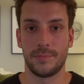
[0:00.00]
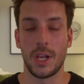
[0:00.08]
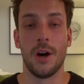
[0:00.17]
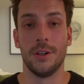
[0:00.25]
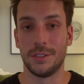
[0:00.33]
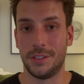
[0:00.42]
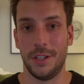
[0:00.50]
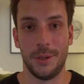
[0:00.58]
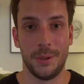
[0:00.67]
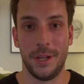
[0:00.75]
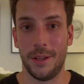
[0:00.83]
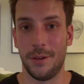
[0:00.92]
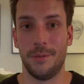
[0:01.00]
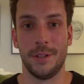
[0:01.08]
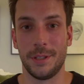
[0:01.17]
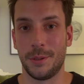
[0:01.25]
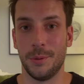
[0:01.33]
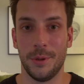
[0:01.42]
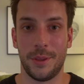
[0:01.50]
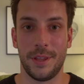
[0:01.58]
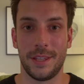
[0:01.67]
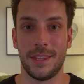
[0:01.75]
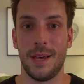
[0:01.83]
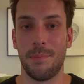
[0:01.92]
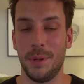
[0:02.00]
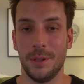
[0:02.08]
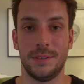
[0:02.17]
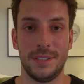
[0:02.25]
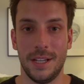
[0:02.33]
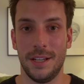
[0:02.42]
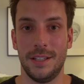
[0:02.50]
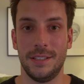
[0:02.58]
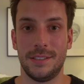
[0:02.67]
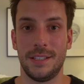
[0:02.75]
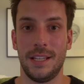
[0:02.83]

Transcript: Also, another really cool thing that BILT does